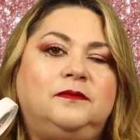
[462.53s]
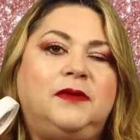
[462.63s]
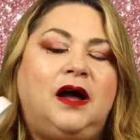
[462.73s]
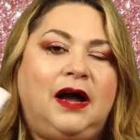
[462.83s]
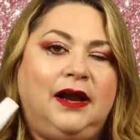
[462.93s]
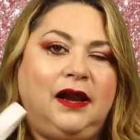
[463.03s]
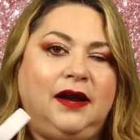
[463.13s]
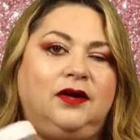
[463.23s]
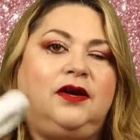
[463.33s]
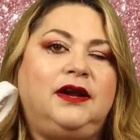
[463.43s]

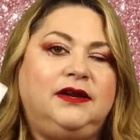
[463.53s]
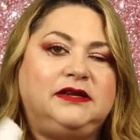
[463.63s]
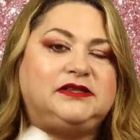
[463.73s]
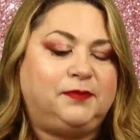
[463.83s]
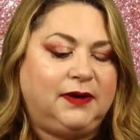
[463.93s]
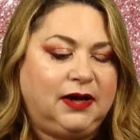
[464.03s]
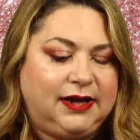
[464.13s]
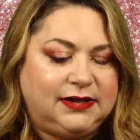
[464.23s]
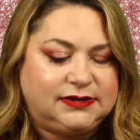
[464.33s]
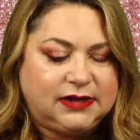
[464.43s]
highlighter in its
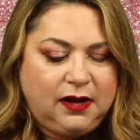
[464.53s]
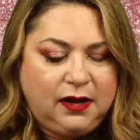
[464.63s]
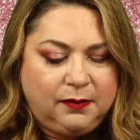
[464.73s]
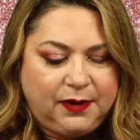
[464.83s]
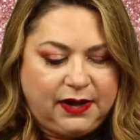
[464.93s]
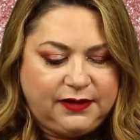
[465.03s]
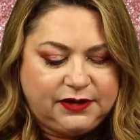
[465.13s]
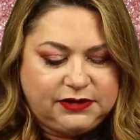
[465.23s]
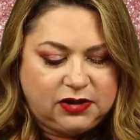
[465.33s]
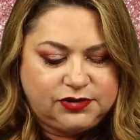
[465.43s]
place. But
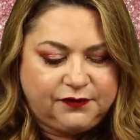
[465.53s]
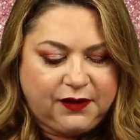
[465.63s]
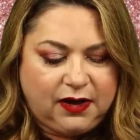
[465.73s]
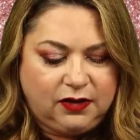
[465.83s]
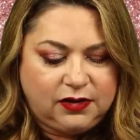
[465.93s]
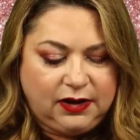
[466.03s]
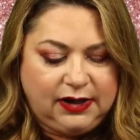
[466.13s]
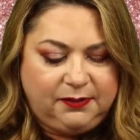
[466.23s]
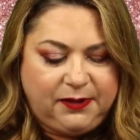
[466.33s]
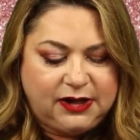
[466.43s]
the dose of color
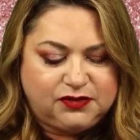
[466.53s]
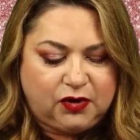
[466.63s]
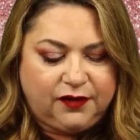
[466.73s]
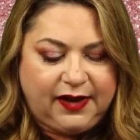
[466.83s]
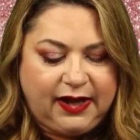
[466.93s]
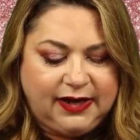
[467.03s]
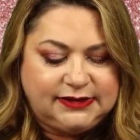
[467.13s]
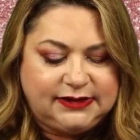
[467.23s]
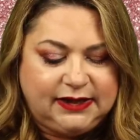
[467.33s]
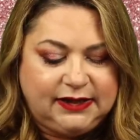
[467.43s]
lippy is worth
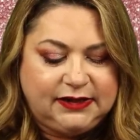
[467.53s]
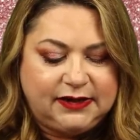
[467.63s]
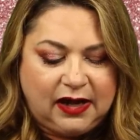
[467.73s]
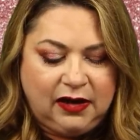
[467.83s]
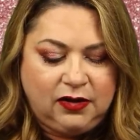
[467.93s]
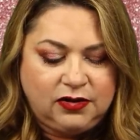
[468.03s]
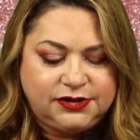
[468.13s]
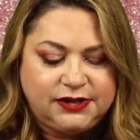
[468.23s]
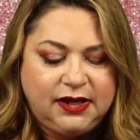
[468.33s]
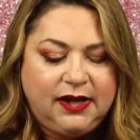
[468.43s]

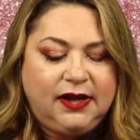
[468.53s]
$18.